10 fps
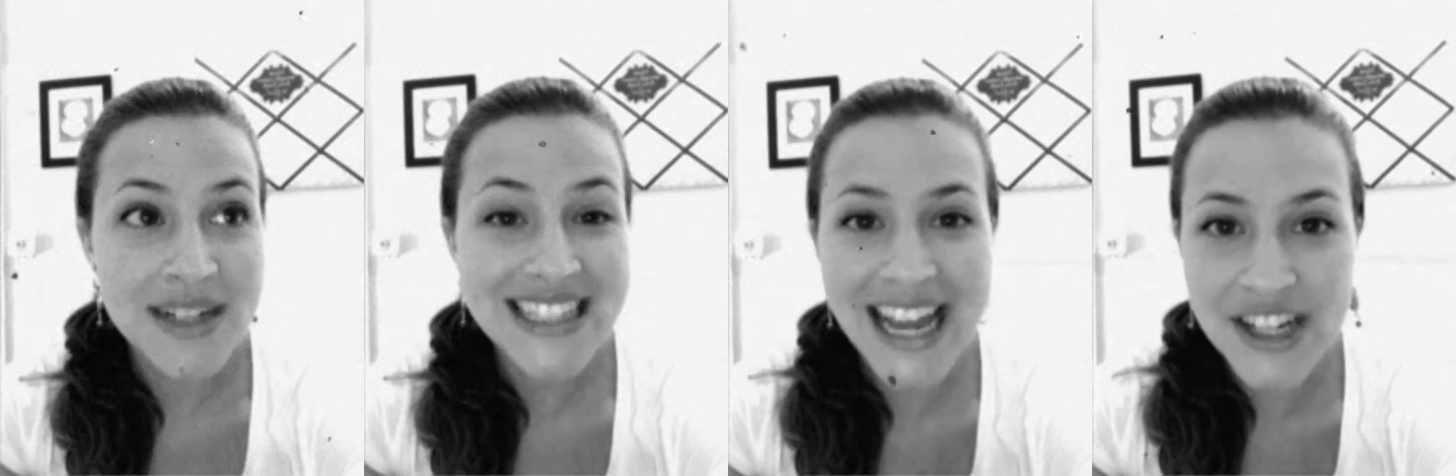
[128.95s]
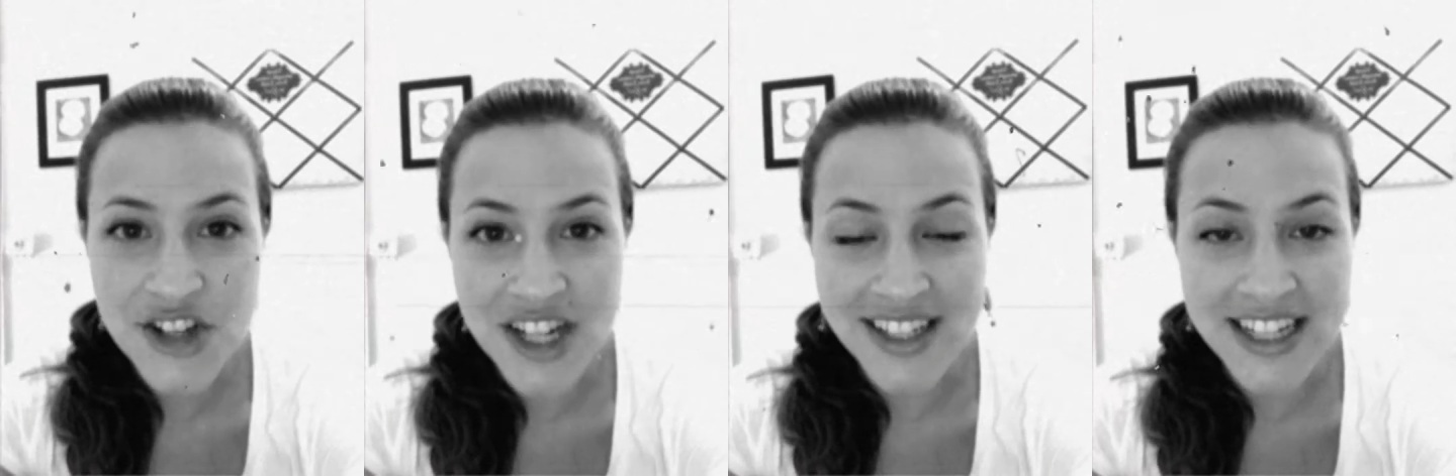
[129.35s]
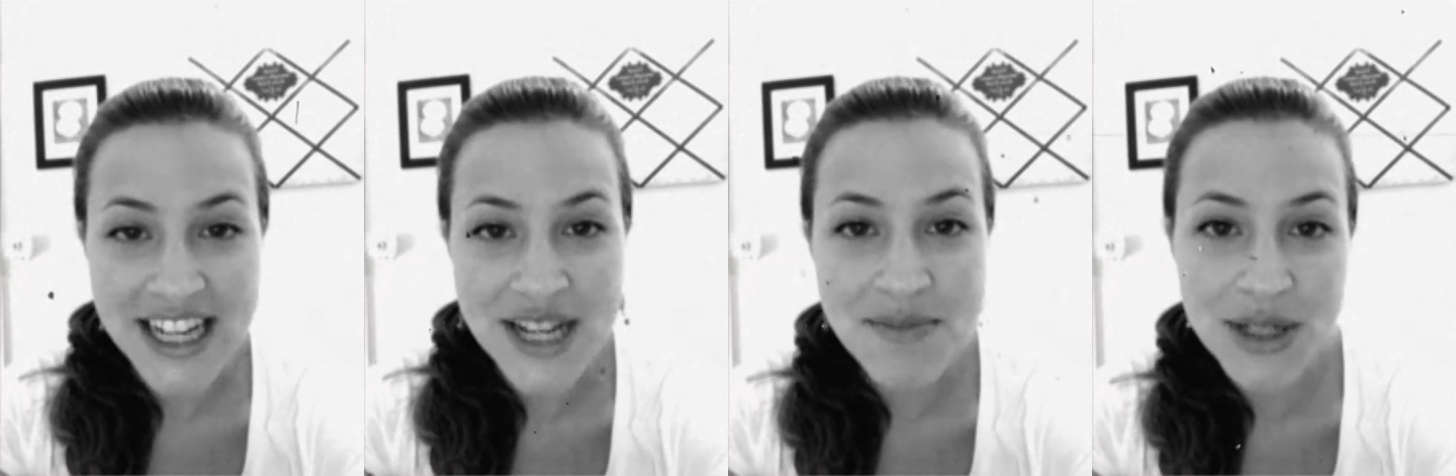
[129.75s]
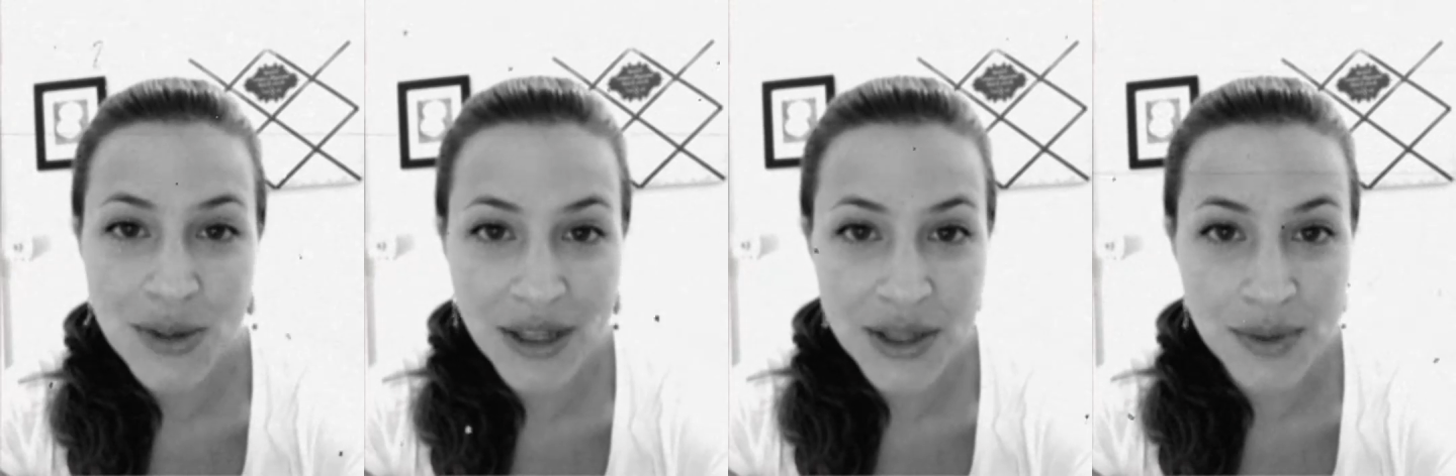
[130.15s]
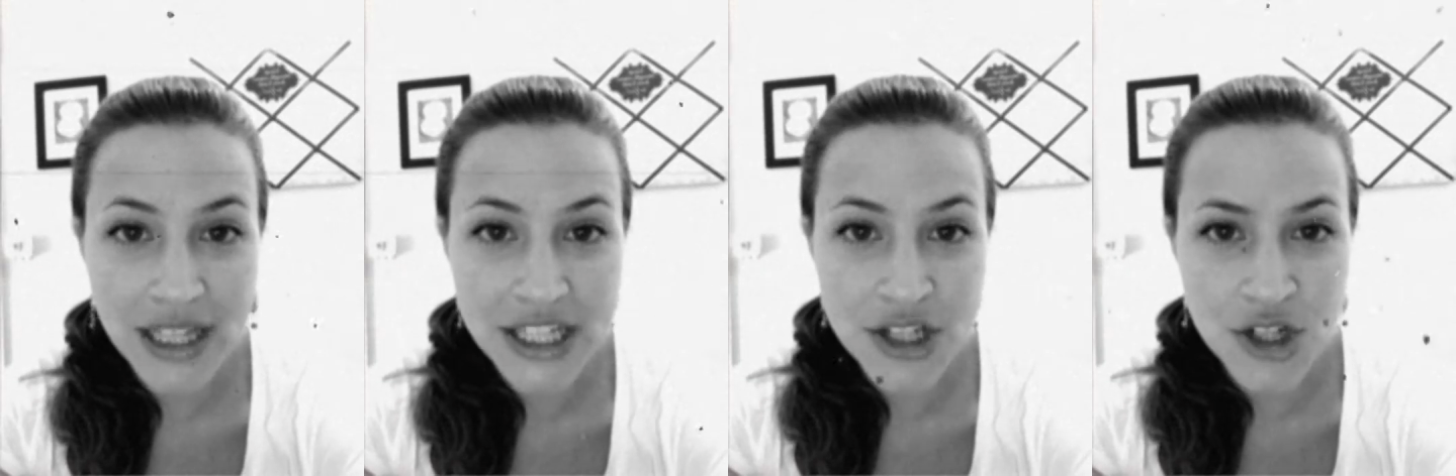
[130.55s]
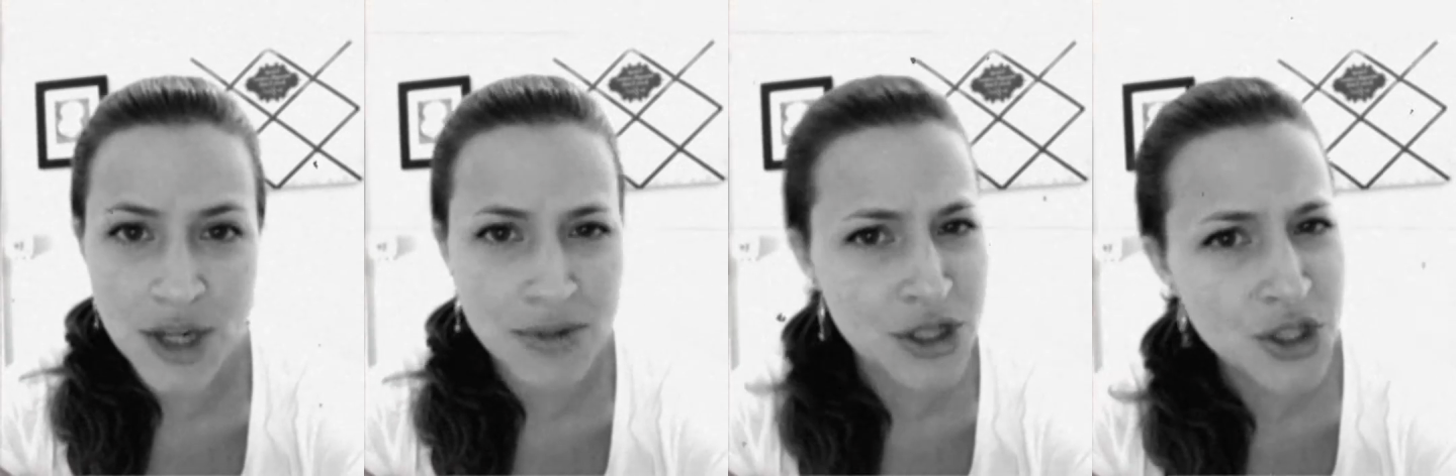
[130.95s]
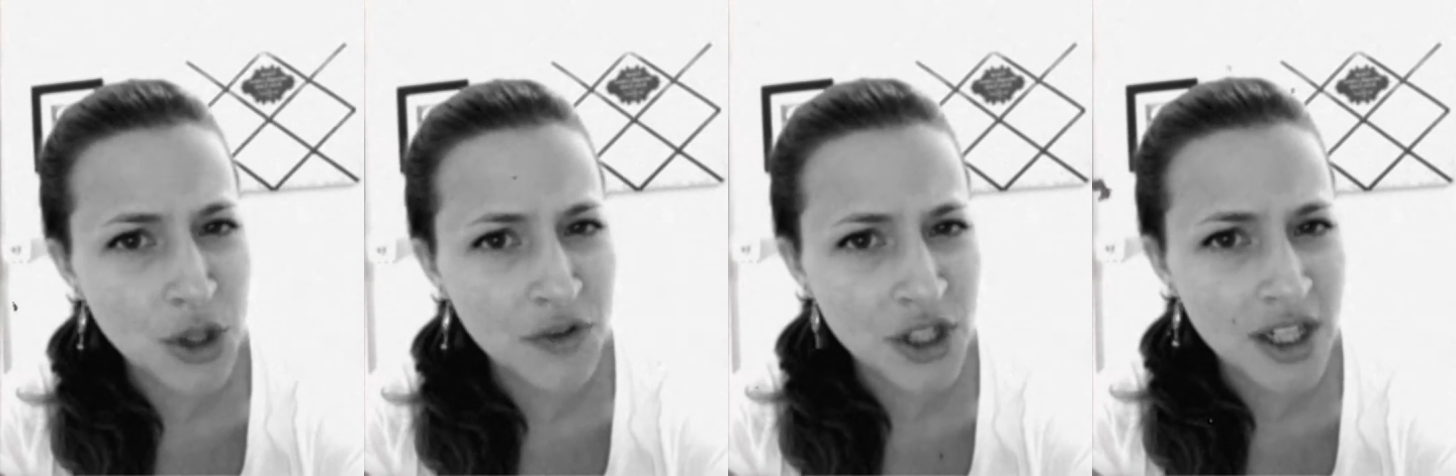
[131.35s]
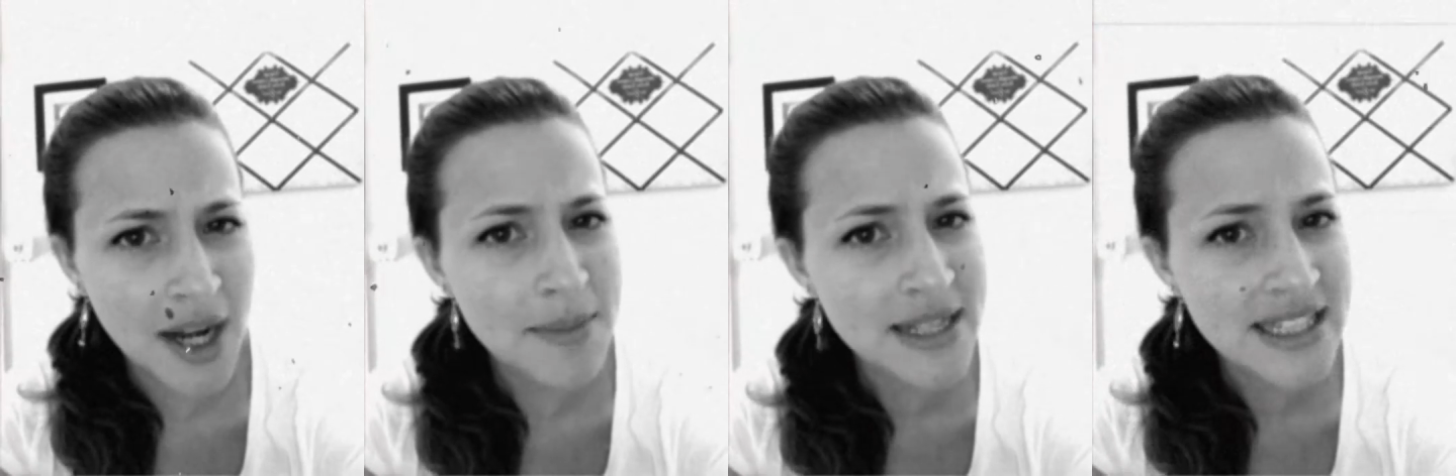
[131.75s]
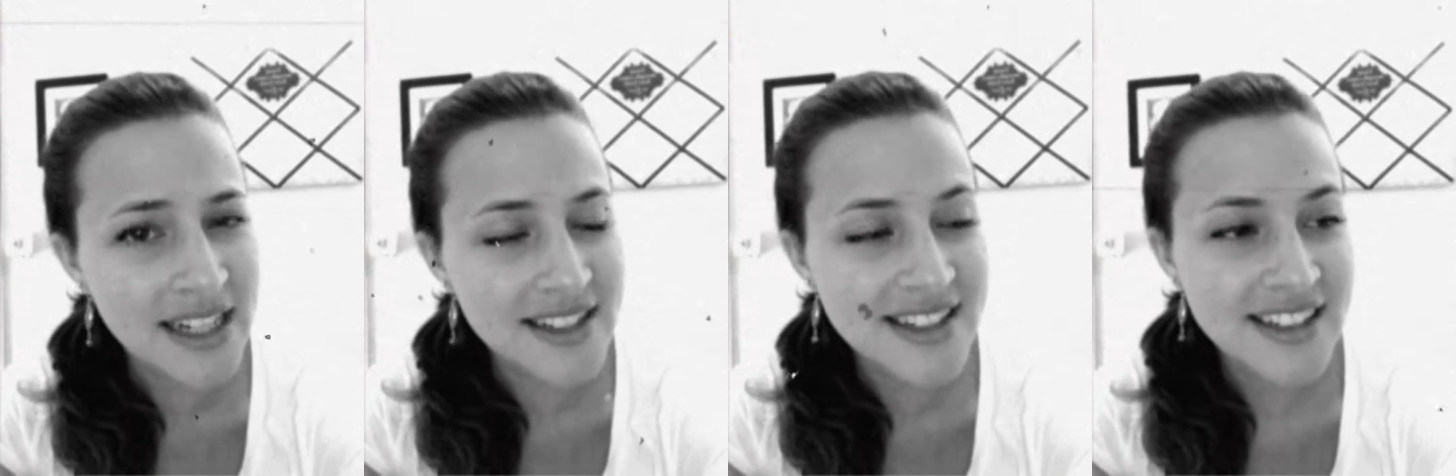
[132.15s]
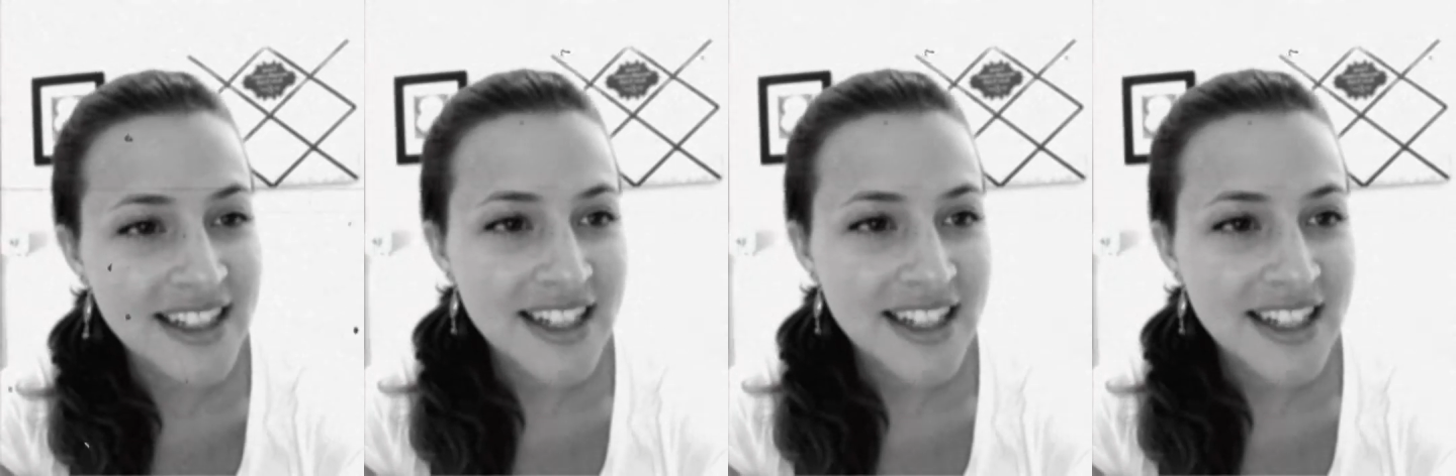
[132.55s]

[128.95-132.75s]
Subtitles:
tension in between the relationship just over a business.